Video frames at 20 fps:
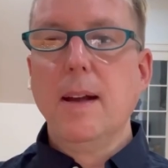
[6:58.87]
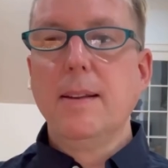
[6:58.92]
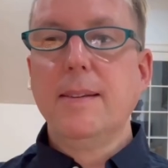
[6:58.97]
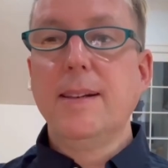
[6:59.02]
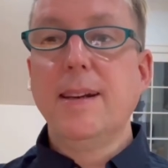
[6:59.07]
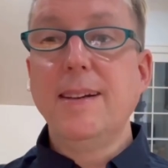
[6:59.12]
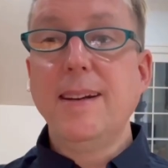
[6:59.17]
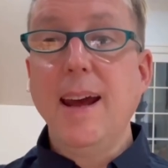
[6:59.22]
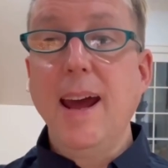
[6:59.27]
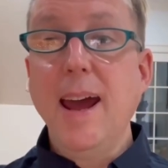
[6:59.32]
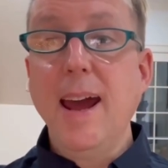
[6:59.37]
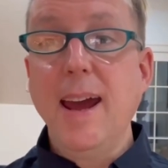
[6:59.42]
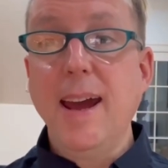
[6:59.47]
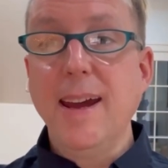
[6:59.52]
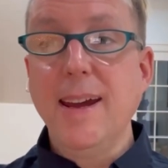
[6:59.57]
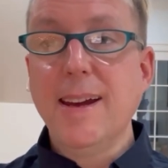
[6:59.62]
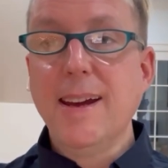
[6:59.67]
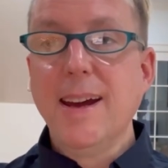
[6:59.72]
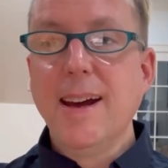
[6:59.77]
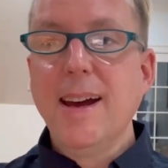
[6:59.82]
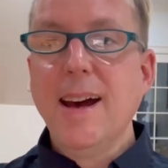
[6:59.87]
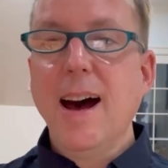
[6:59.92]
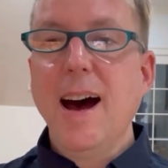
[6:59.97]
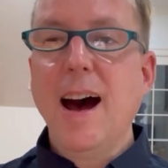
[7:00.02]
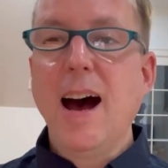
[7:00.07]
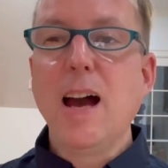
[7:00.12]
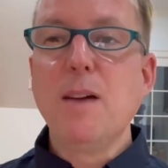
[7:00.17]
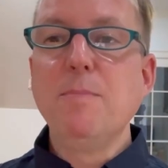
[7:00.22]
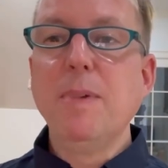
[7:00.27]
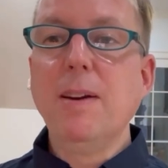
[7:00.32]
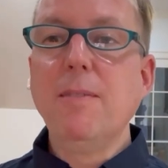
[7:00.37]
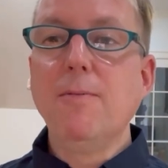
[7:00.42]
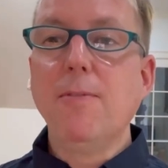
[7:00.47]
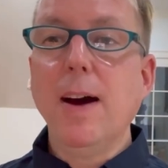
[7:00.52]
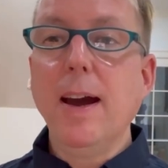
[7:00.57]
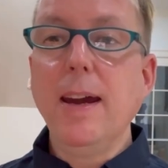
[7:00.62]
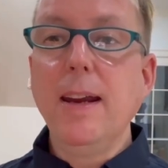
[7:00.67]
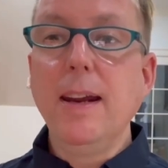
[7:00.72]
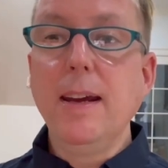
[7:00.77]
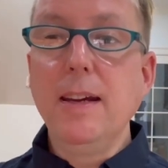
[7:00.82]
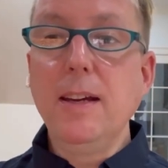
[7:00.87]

Today, I'm inviting